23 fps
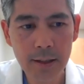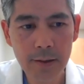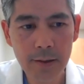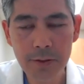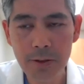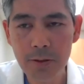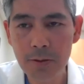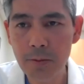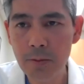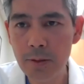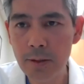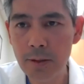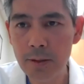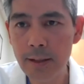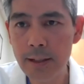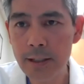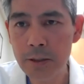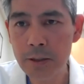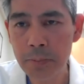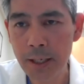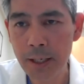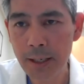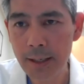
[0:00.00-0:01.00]
gives you
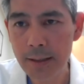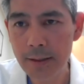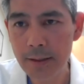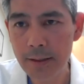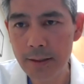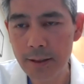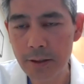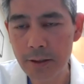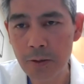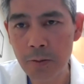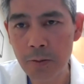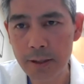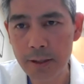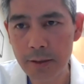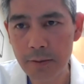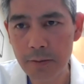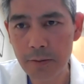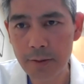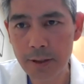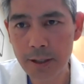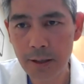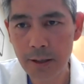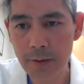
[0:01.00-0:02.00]
less pain and a quicker
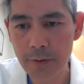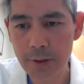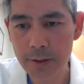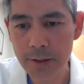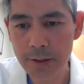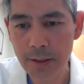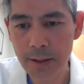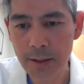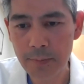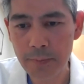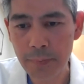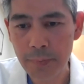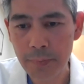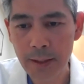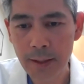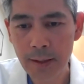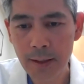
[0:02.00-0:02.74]
recovery time